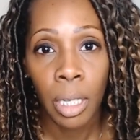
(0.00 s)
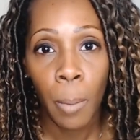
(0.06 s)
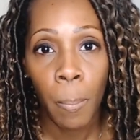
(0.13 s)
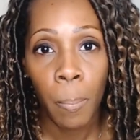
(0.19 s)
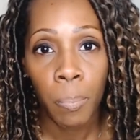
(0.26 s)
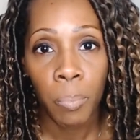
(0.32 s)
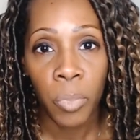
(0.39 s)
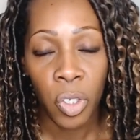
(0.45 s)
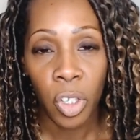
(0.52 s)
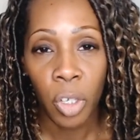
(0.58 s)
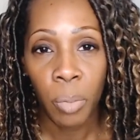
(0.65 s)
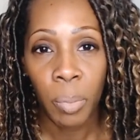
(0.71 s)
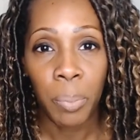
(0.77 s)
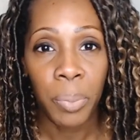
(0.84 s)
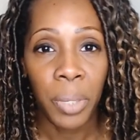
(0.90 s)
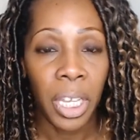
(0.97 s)
You know what I
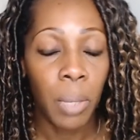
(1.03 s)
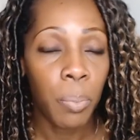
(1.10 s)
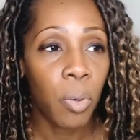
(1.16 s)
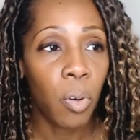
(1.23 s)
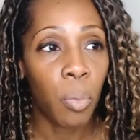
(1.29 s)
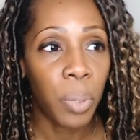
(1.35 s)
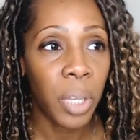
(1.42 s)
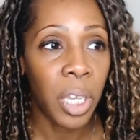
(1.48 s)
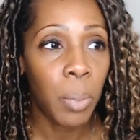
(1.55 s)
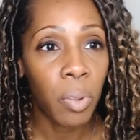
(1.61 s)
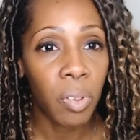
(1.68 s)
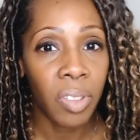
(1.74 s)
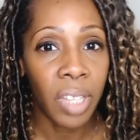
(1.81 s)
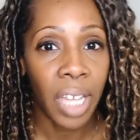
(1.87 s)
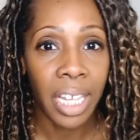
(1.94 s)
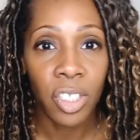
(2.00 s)
mean? People
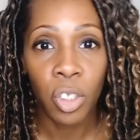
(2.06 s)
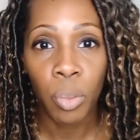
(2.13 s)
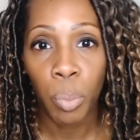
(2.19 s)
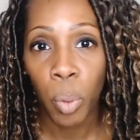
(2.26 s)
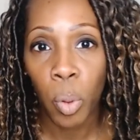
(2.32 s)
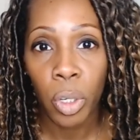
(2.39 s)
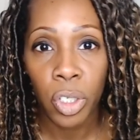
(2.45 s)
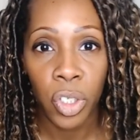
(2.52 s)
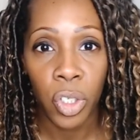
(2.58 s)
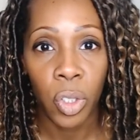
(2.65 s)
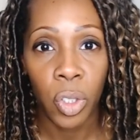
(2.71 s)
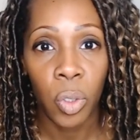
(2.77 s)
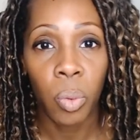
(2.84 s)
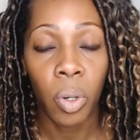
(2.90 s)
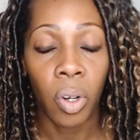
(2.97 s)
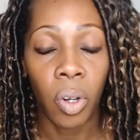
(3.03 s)
that support you,
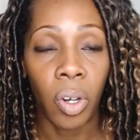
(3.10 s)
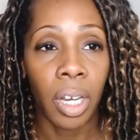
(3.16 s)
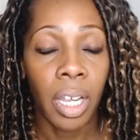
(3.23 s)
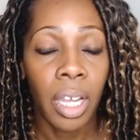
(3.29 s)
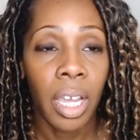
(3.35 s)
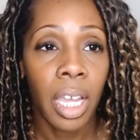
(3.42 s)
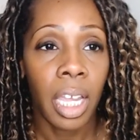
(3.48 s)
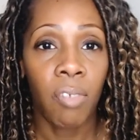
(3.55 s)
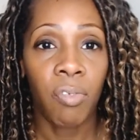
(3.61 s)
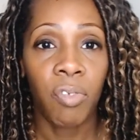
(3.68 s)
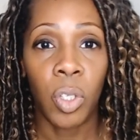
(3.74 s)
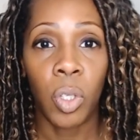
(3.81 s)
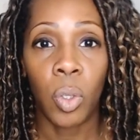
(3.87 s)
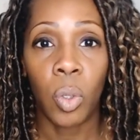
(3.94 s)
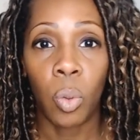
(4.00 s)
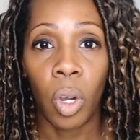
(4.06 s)
or if
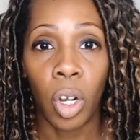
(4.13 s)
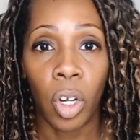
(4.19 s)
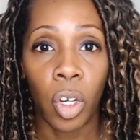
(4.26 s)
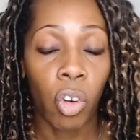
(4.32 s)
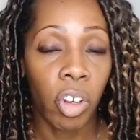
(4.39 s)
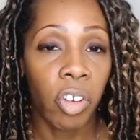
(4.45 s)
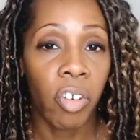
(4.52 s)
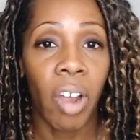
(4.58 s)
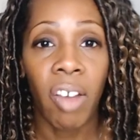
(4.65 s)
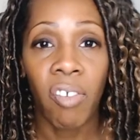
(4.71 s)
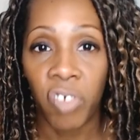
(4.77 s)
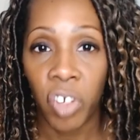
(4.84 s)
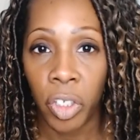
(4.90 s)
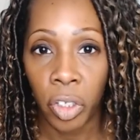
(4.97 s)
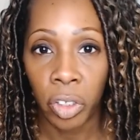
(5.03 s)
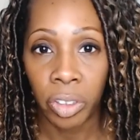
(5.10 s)
you choreograph for
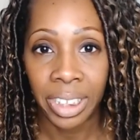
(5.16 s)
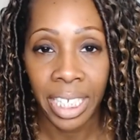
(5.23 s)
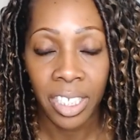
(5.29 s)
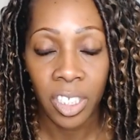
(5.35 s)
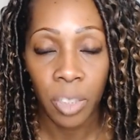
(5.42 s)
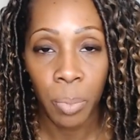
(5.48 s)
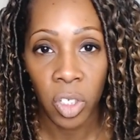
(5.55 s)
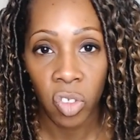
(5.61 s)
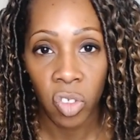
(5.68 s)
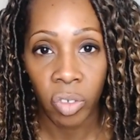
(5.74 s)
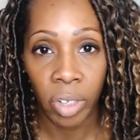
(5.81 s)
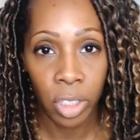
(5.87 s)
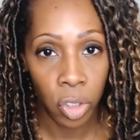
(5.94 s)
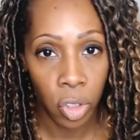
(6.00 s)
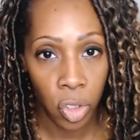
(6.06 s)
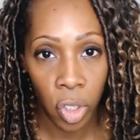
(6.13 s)
your dance ministry at
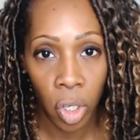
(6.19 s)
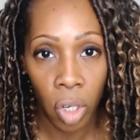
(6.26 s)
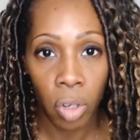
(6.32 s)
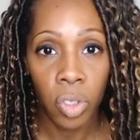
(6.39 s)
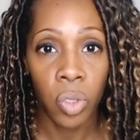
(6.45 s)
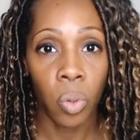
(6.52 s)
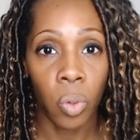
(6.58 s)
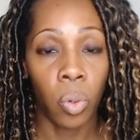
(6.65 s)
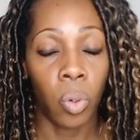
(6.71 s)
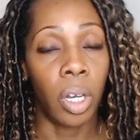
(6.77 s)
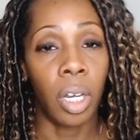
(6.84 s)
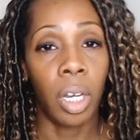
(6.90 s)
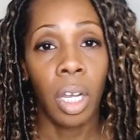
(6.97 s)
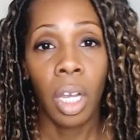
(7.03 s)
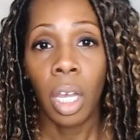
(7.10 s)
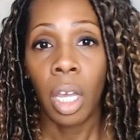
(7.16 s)
your church or
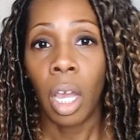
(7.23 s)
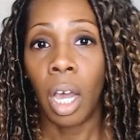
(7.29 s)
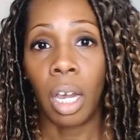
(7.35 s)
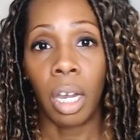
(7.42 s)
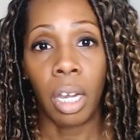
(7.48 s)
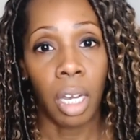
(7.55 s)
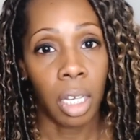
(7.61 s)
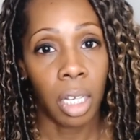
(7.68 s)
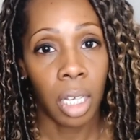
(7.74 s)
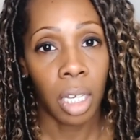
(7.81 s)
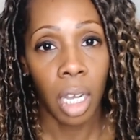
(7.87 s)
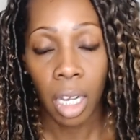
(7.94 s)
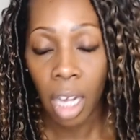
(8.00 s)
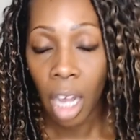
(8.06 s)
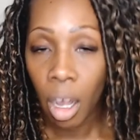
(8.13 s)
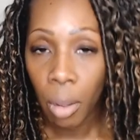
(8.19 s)
a
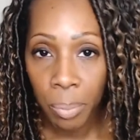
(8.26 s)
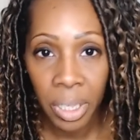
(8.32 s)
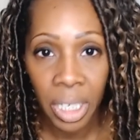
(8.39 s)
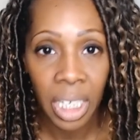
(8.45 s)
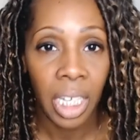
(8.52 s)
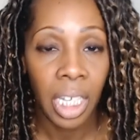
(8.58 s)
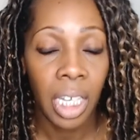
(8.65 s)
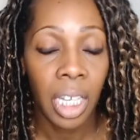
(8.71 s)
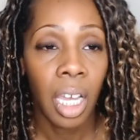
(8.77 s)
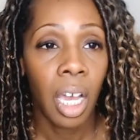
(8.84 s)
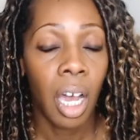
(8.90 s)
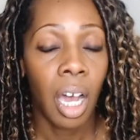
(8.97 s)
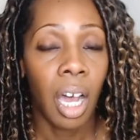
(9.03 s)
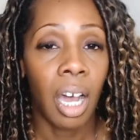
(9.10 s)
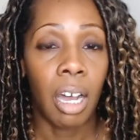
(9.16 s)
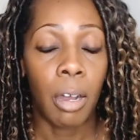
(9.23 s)
company,
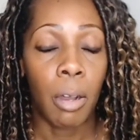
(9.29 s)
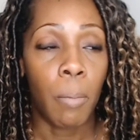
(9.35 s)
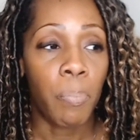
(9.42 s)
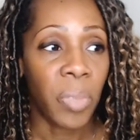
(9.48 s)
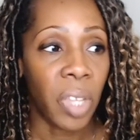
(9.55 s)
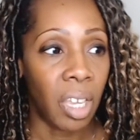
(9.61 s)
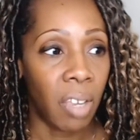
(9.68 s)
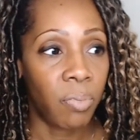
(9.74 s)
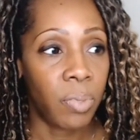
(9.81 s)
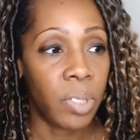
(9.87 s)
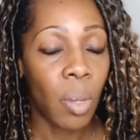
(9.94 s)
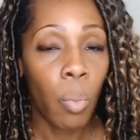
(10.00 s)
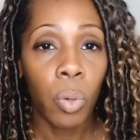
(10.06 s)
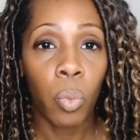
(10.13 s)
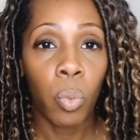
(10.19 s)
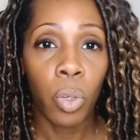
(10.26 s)
if
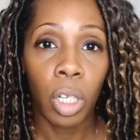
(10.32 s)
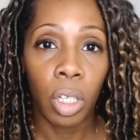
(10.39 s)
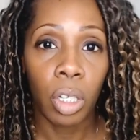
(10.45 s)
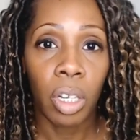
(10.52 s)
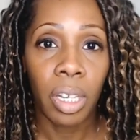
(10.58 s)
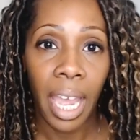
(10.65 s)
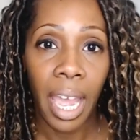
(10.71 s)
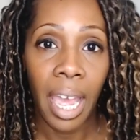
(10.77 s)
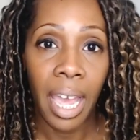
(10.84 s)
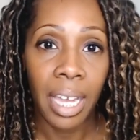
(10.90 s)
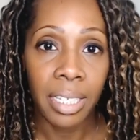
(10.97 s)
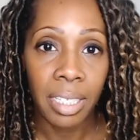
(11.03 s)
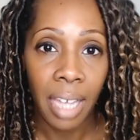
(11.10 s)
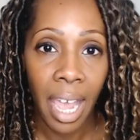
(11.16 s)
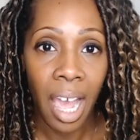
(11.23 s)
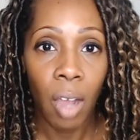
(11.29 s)
someone were to look at
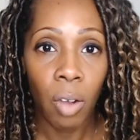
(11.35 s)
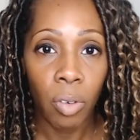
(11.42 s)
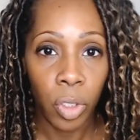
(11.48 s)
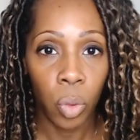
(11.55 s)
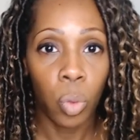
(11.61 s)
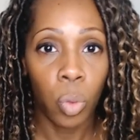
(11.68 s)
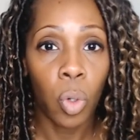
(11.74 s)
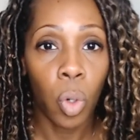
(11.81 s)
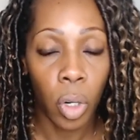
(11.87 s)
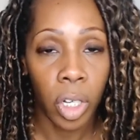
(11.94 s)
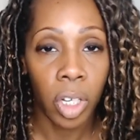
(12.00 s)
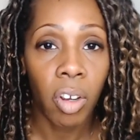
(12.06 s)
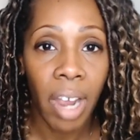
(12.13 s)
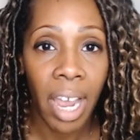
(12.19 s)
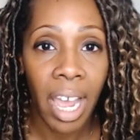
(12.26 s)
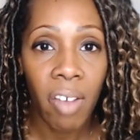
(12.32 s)
how you
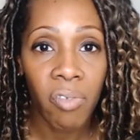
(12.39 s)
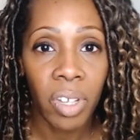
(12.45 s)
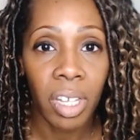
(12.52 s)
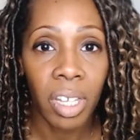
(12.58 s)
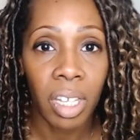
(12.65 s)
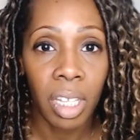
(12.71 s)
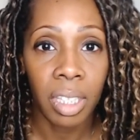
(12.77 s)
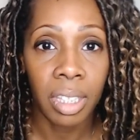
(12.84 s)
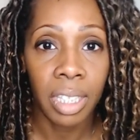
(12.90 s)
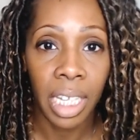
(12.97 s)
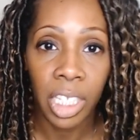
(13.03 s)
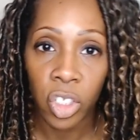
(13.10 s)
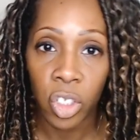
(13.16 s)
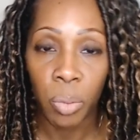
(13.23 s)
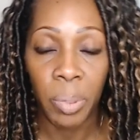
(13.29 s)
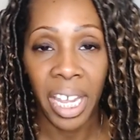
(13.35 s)
choreograph, they
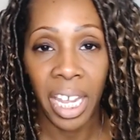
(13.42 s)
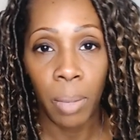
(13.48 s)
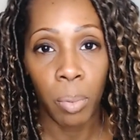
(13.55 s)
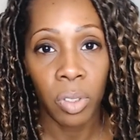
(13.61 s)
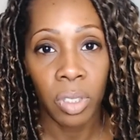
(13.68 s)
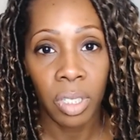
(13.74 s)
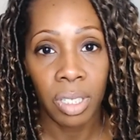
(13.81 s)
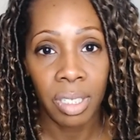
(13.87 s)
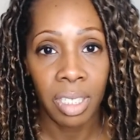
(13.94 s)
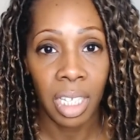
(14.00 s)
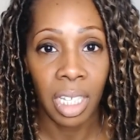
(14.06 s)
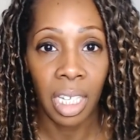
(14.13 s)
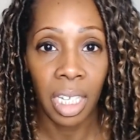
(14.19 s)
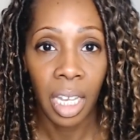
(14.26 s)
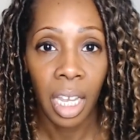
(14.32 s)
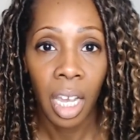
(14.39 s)
should be able to
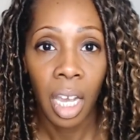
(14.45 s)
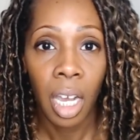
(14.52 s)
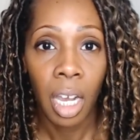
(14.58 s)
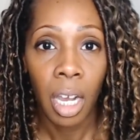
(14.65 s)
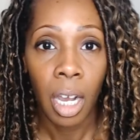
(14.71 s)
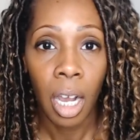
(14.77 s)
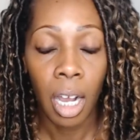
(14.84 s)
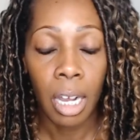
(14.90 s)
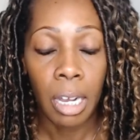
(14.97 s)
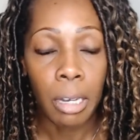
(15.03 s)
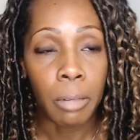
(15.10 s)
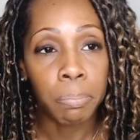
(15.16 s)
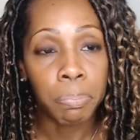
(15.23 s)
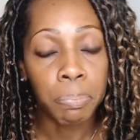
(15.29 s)
see a